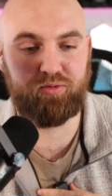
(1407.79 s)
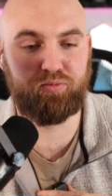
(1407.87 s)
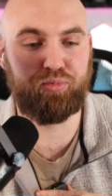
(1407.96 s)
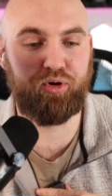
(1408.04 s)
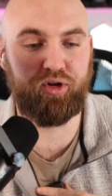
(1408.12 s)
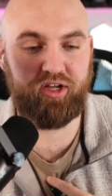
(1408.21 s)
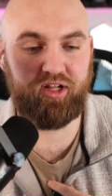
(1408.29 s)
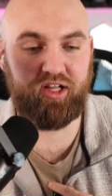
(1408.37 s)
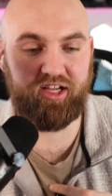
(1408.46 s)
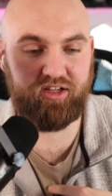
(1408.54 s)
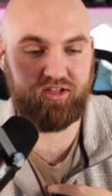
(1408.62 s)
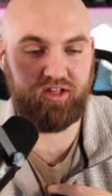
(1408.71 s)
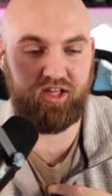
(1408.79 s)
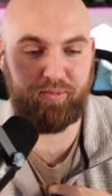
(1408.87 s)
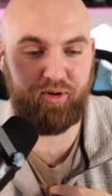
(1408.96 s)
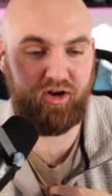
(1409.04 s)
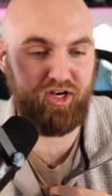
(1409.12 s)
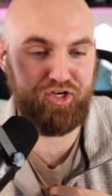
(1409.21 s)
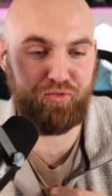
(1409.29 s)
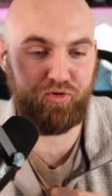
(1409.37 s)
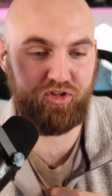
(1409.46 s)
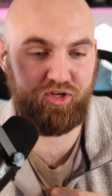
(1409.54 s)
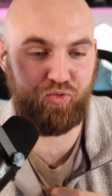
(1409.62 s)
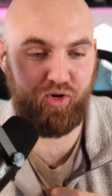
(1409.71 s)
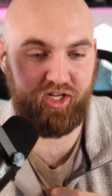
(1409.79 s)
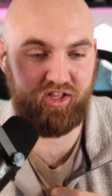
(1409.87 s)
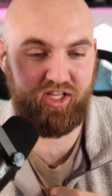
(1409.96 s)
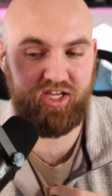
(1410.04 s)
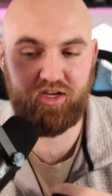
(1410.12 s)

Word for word: put it like clip it on you really quickly.